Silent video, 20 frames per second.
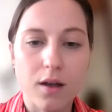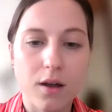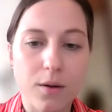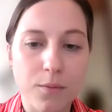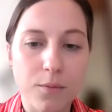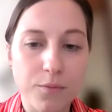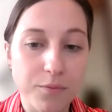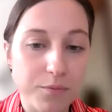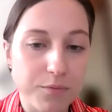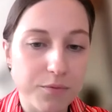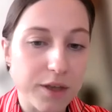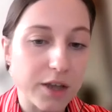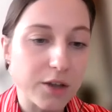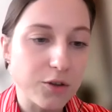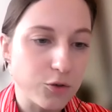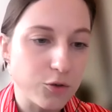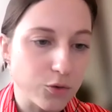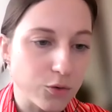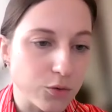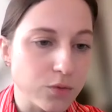
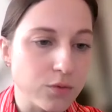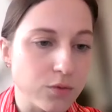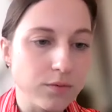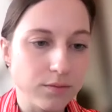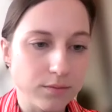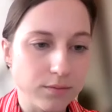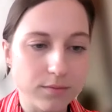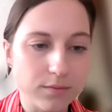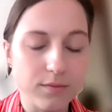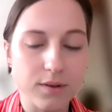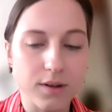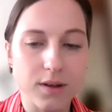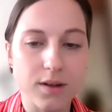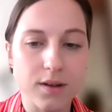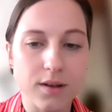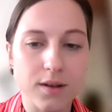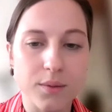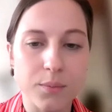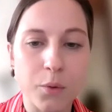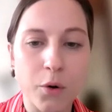They do
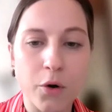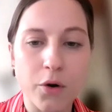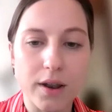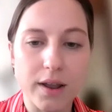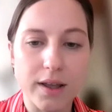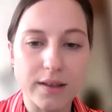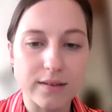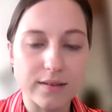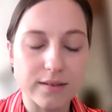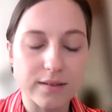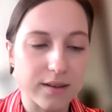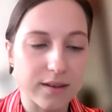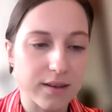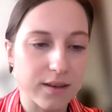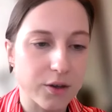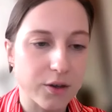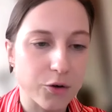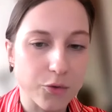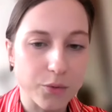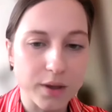more or less
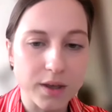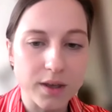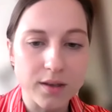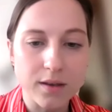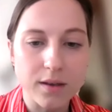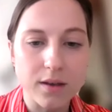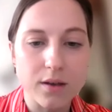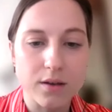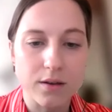agree,